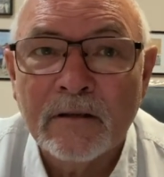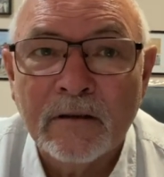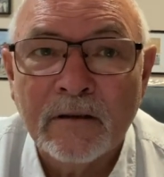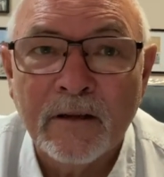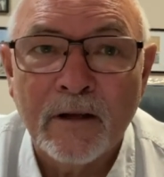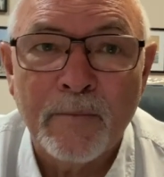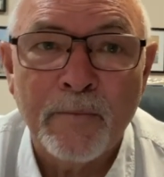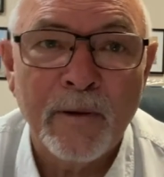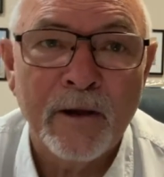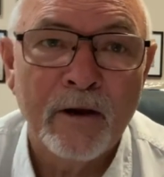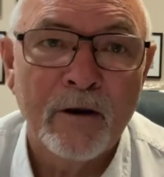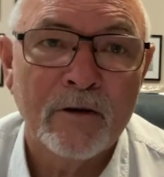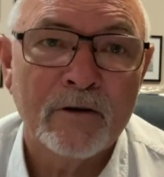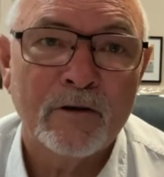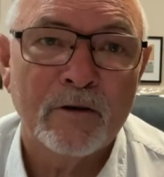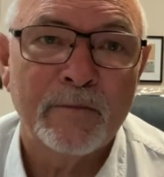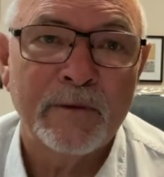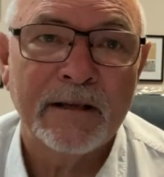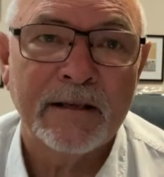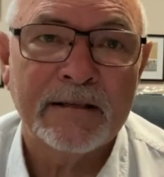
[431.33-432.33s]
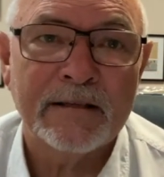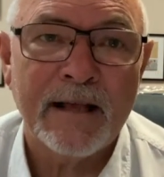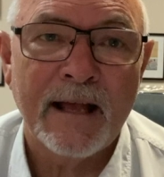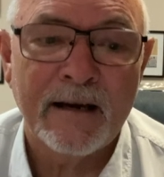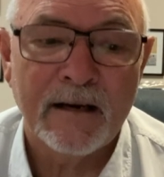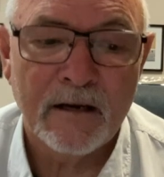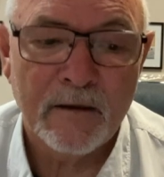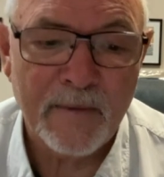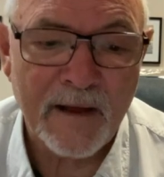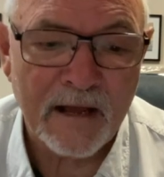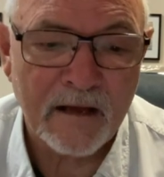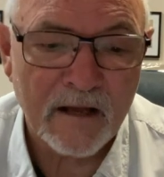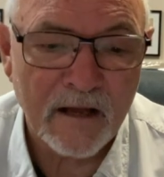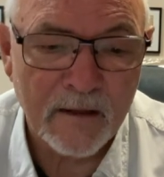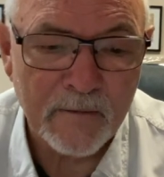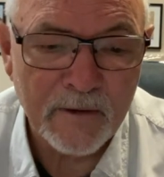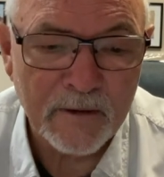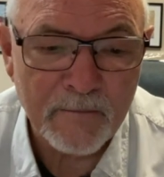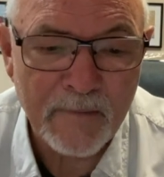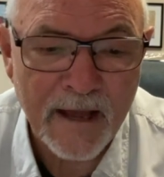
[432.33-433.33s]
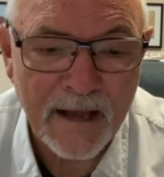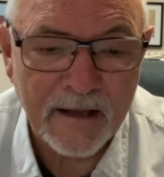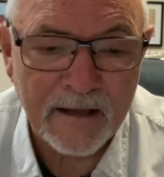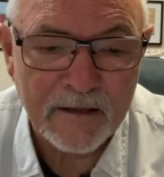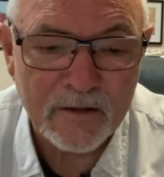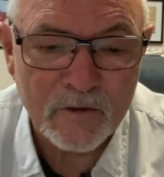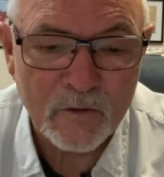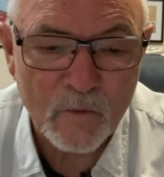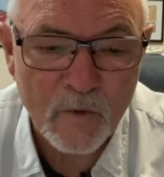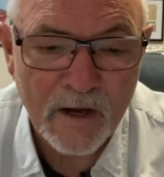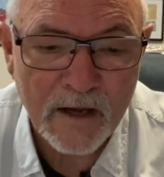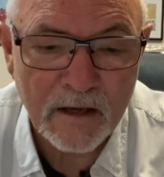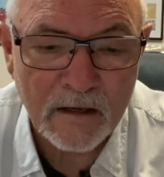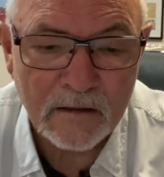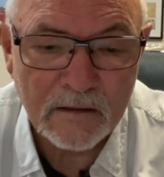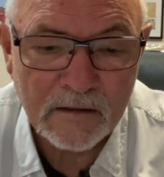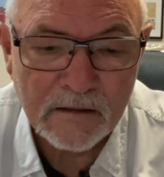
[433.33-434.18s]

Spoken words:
their parents will be excited about coming back as well.